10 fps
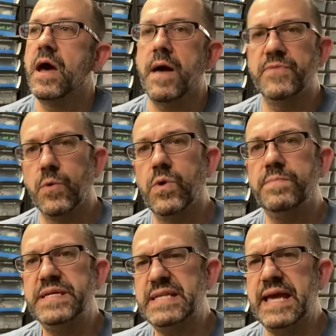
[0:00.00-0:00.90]
There will
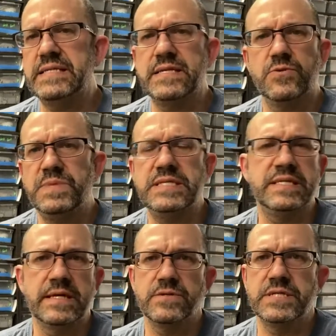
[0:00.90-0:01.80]
be days that'll be
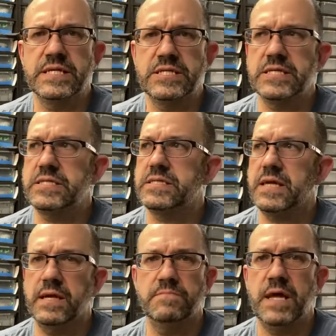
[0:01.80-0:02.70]
single digits
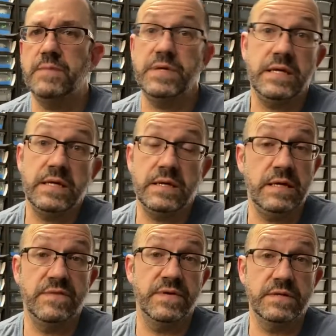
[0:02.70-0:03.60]
and maybe
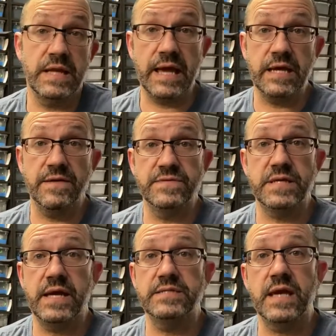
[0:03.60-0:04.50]
even negatives
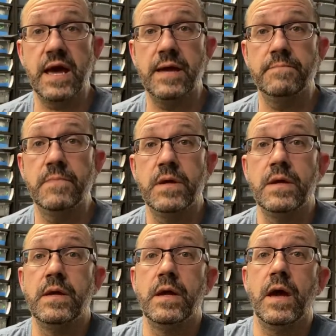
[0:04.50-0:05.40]
at time.
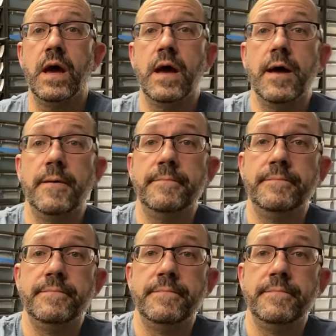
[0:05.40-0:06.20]
But